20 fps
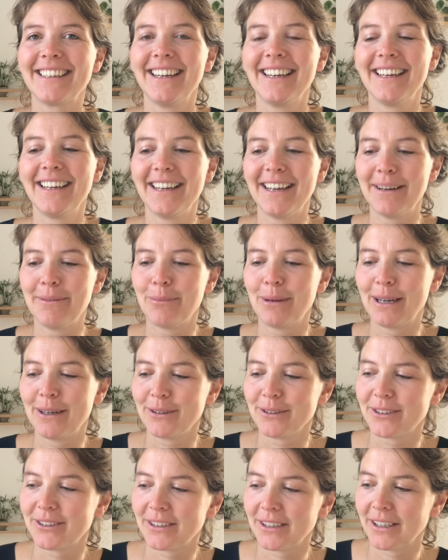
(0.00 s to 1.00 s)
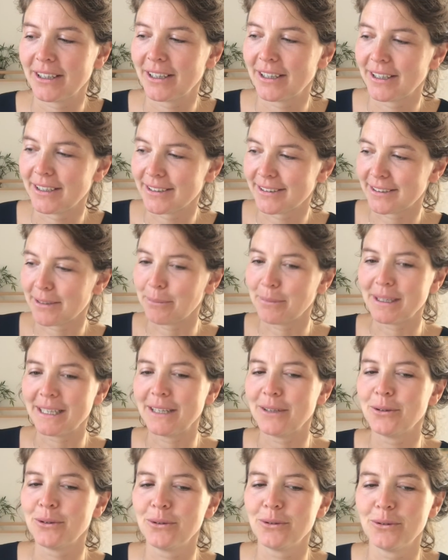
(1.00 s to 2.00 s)
about somebody
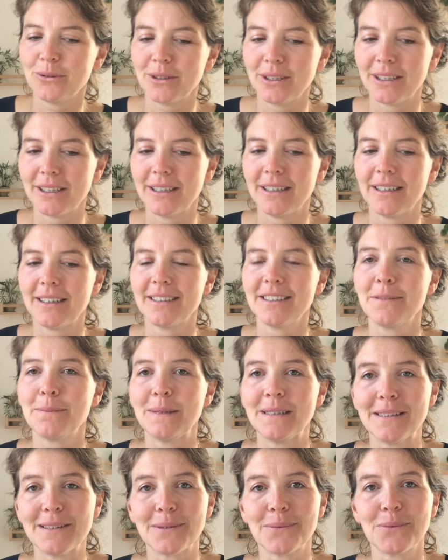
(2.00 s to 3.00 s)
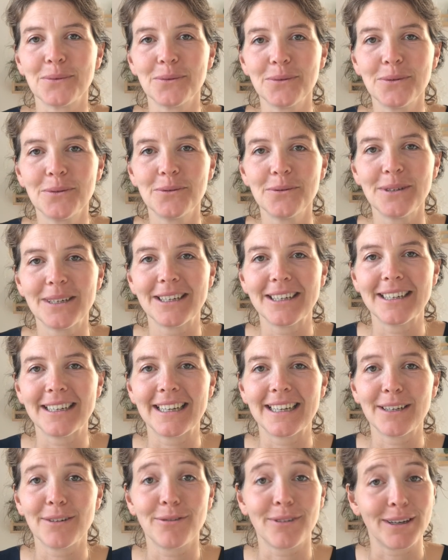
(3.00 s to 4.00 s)
who spins wool, and
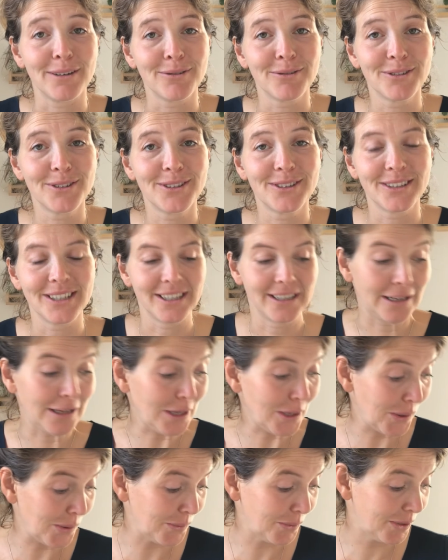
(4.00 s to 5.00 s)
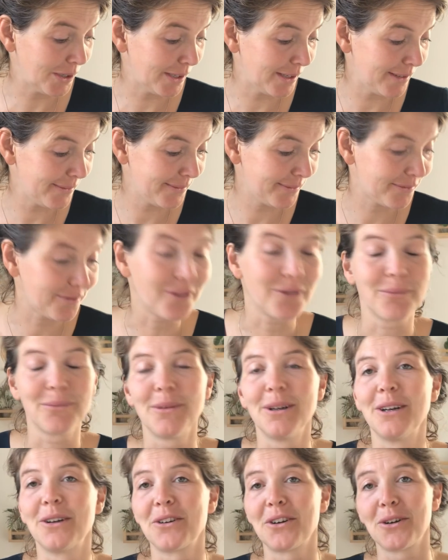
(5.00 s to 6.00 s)
I found Joke from
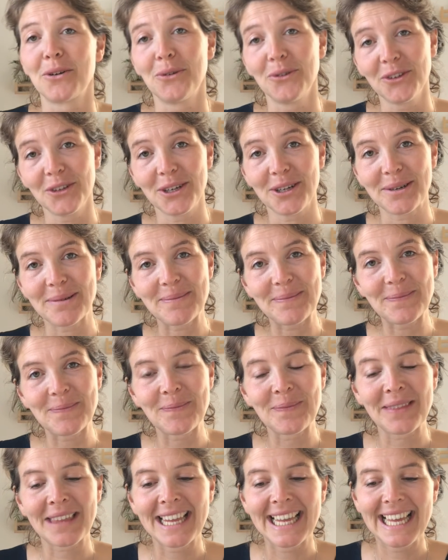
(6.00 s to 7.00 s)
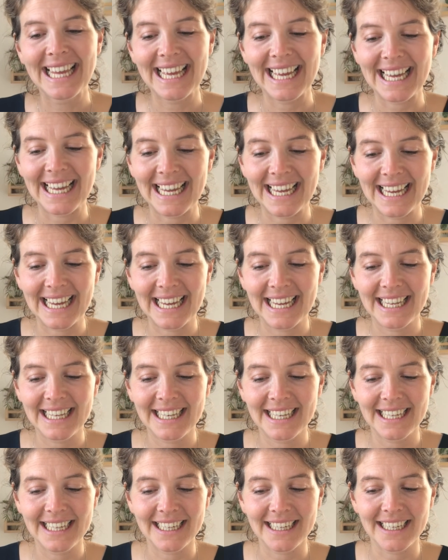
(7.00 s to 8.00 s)
Rotterdam,
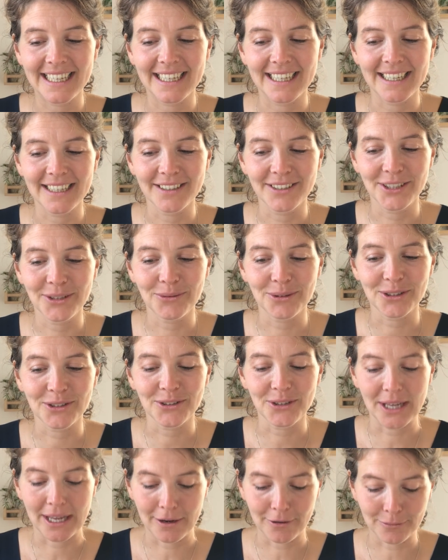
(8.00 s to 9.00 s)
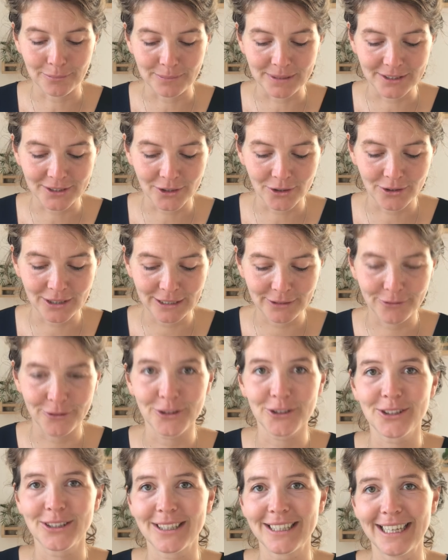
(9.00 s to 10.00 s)
and she wants to help me. So I
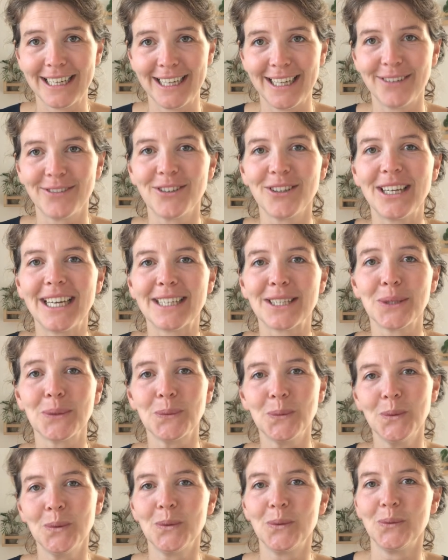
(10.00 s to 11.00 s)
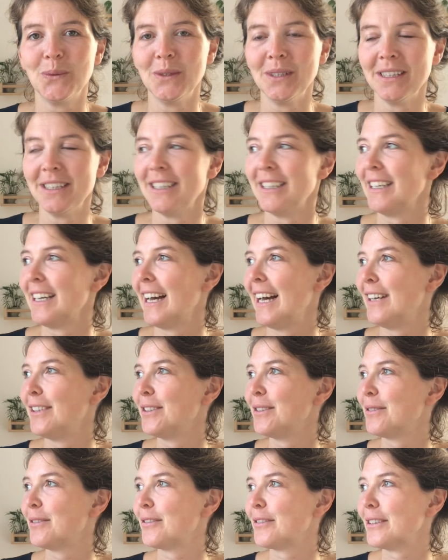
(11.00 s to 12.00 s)
first have to get the wool out
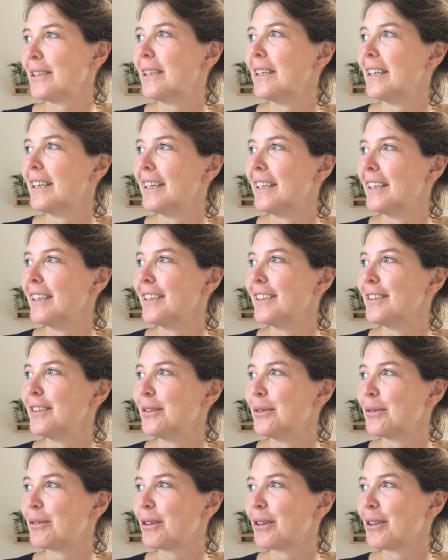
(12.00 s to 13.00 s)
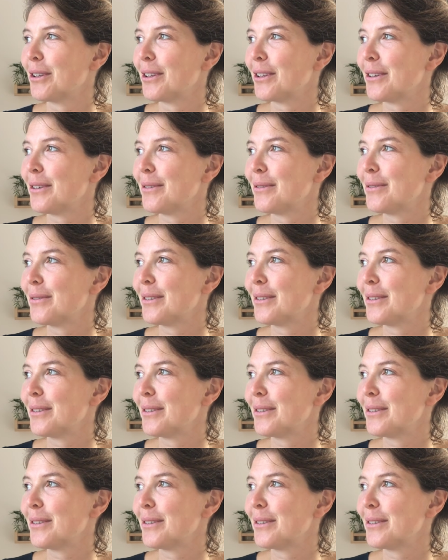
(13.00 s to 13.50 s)
of the north of